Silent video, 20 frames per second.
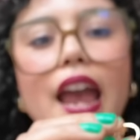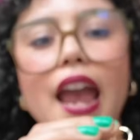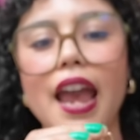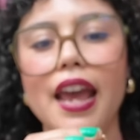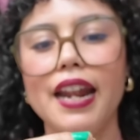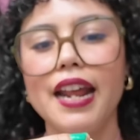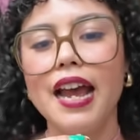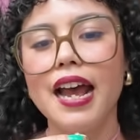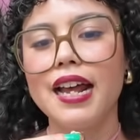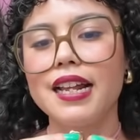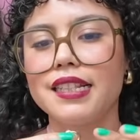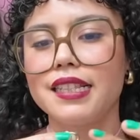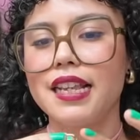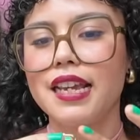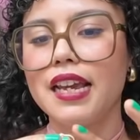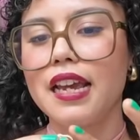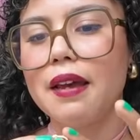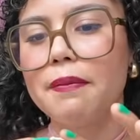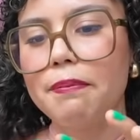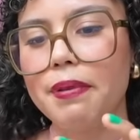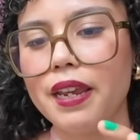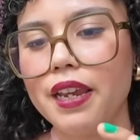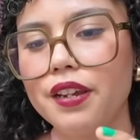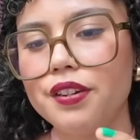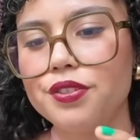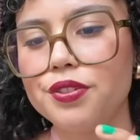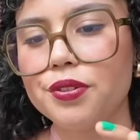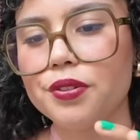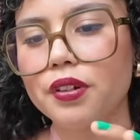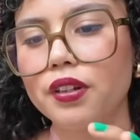and it has like a
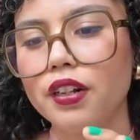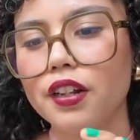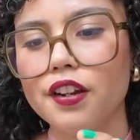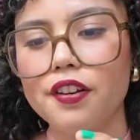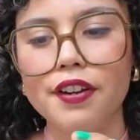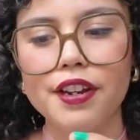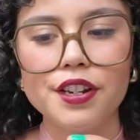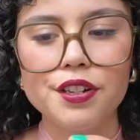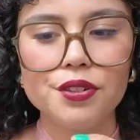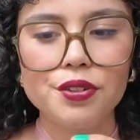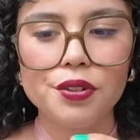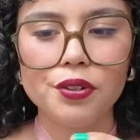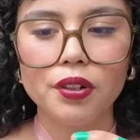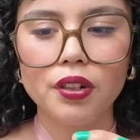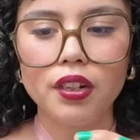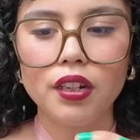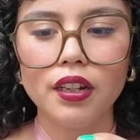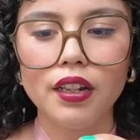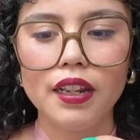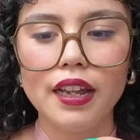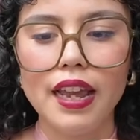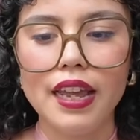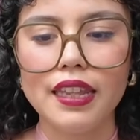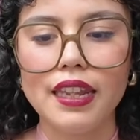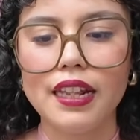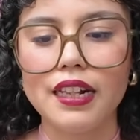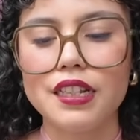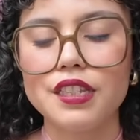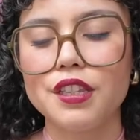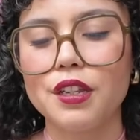pink jewel, a green jewel, and
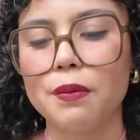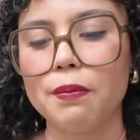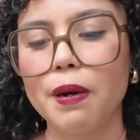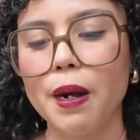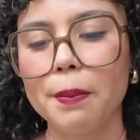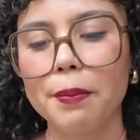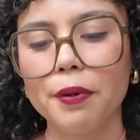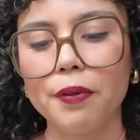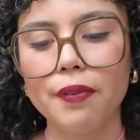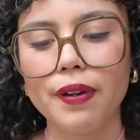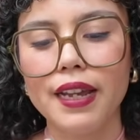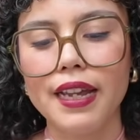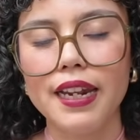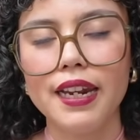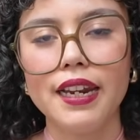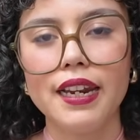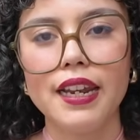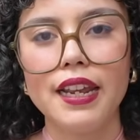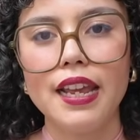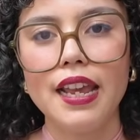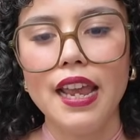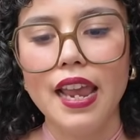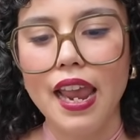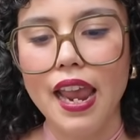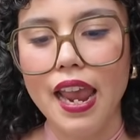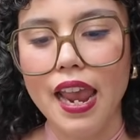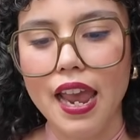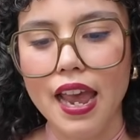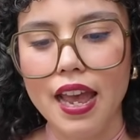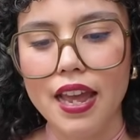like this little purple one.
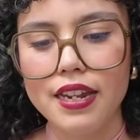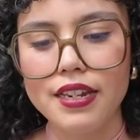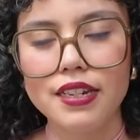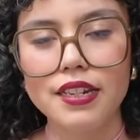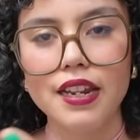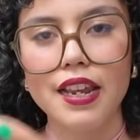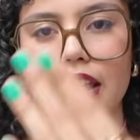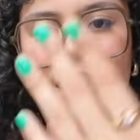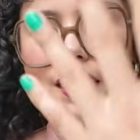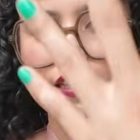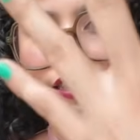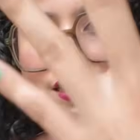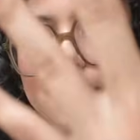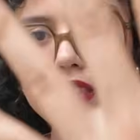And it's